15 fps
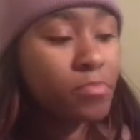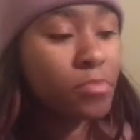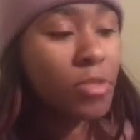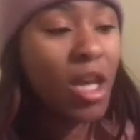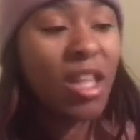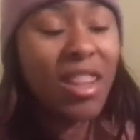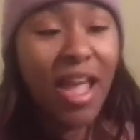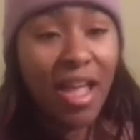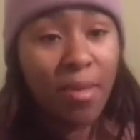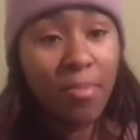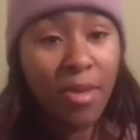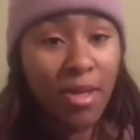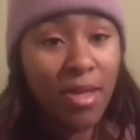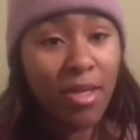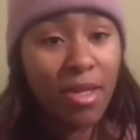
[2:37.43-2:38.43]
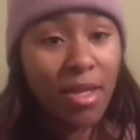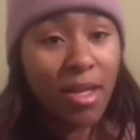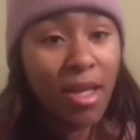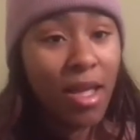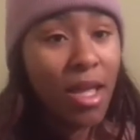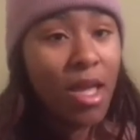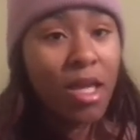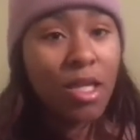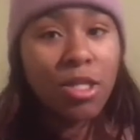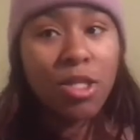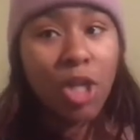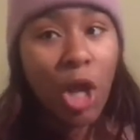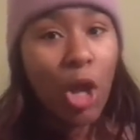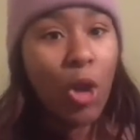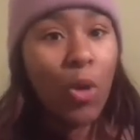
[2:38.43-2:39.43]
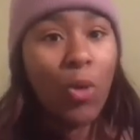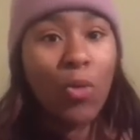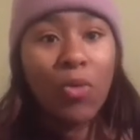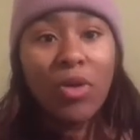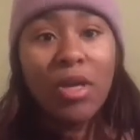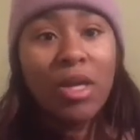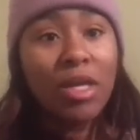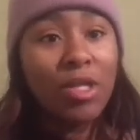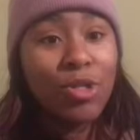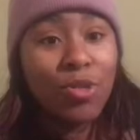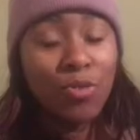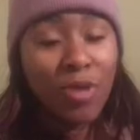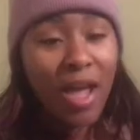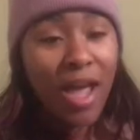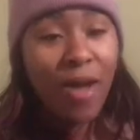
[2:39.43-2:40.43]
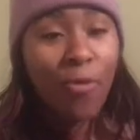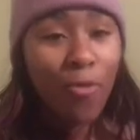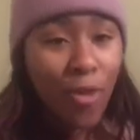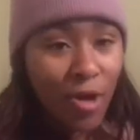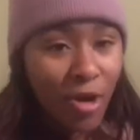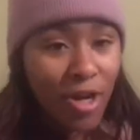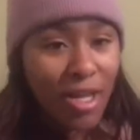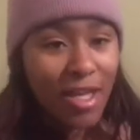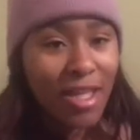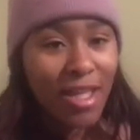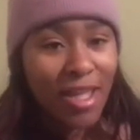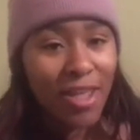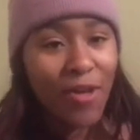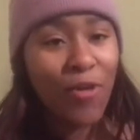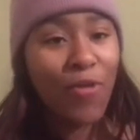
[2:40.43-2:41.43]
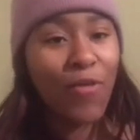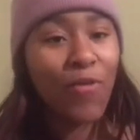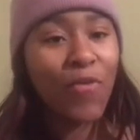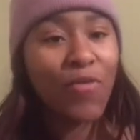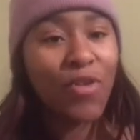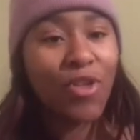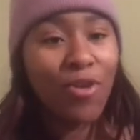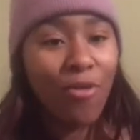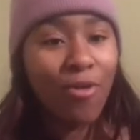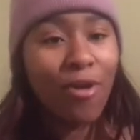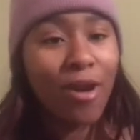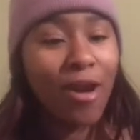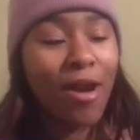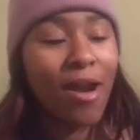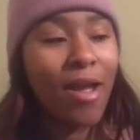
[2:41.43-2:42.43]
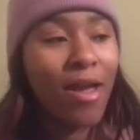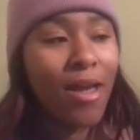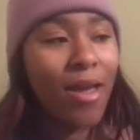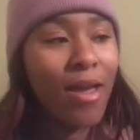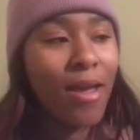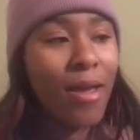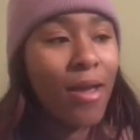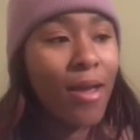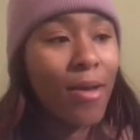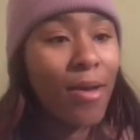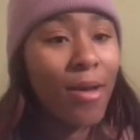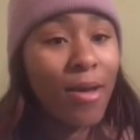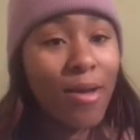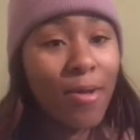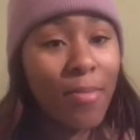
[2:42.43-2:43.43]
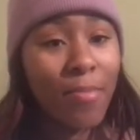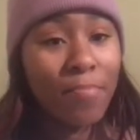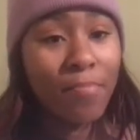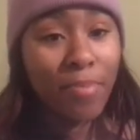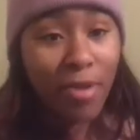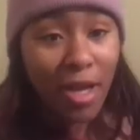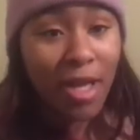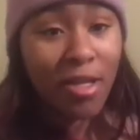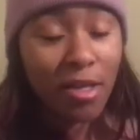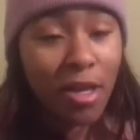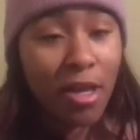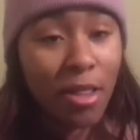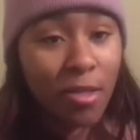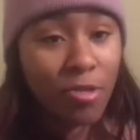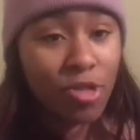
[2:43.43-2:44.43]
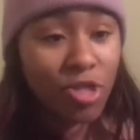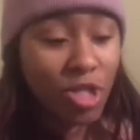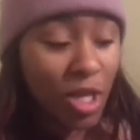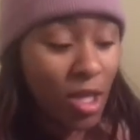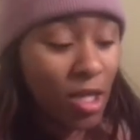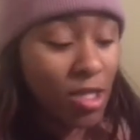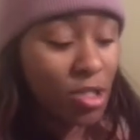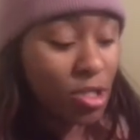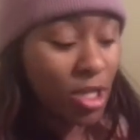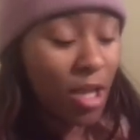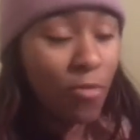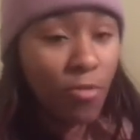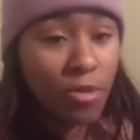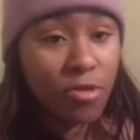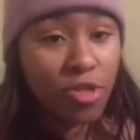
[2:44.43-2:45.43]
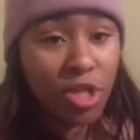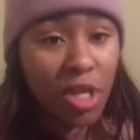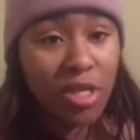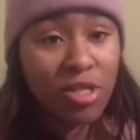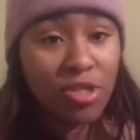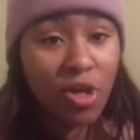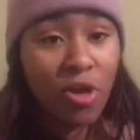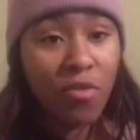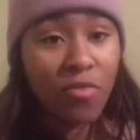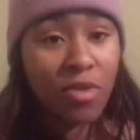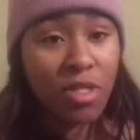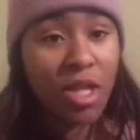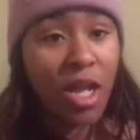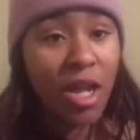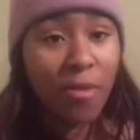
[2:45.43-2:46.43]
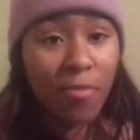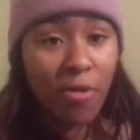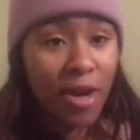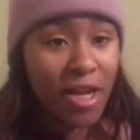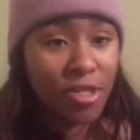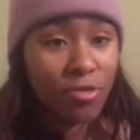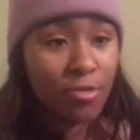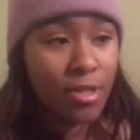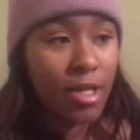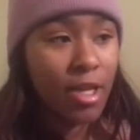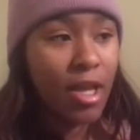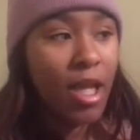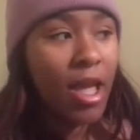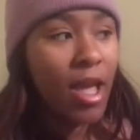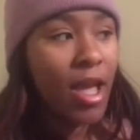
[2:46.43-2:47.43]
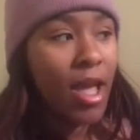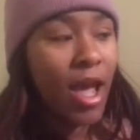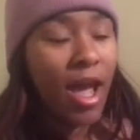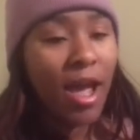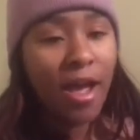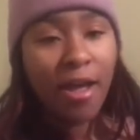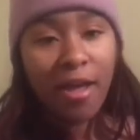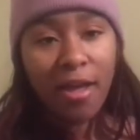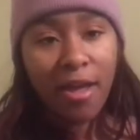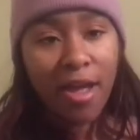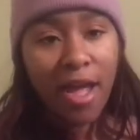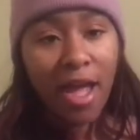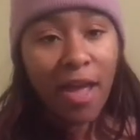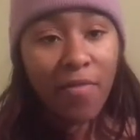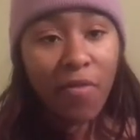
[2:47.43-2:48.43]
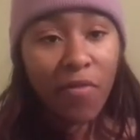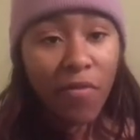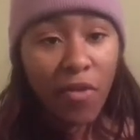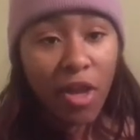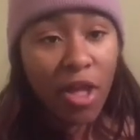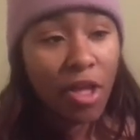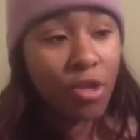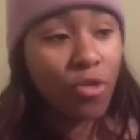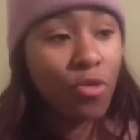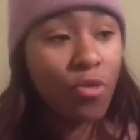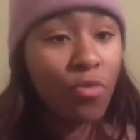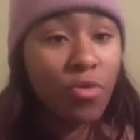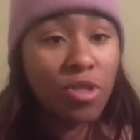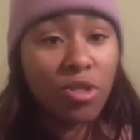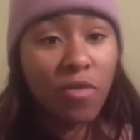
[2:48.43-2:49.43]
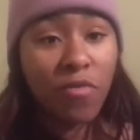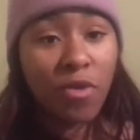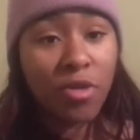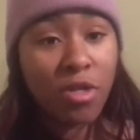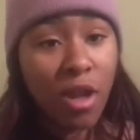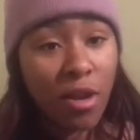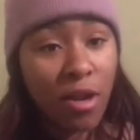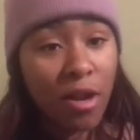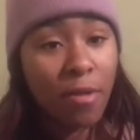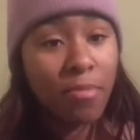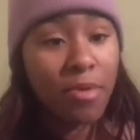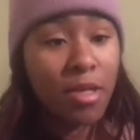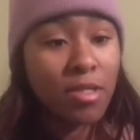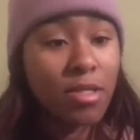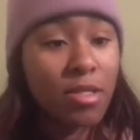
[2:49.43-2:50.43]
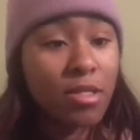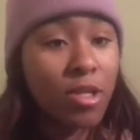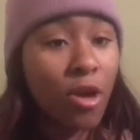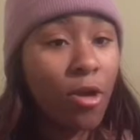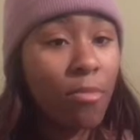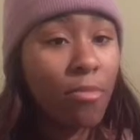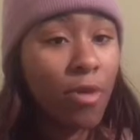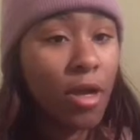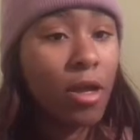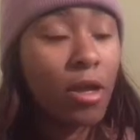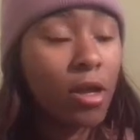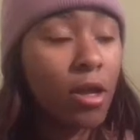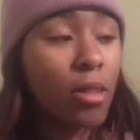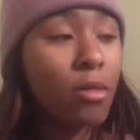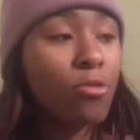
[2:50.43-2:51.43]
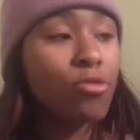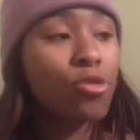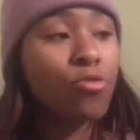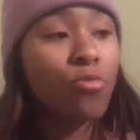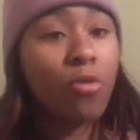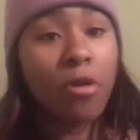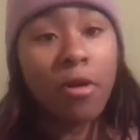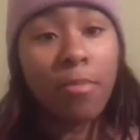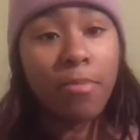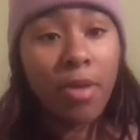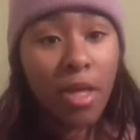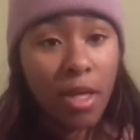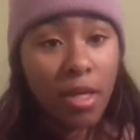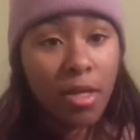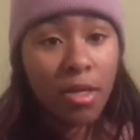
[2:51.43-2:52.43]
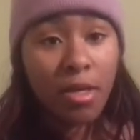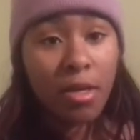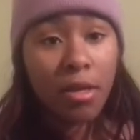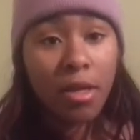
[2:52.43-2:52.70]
a light pink. So do not worry if your brand colors change. They will change over time gradually. I have a friend who, when she first started her business, her brand colors were pink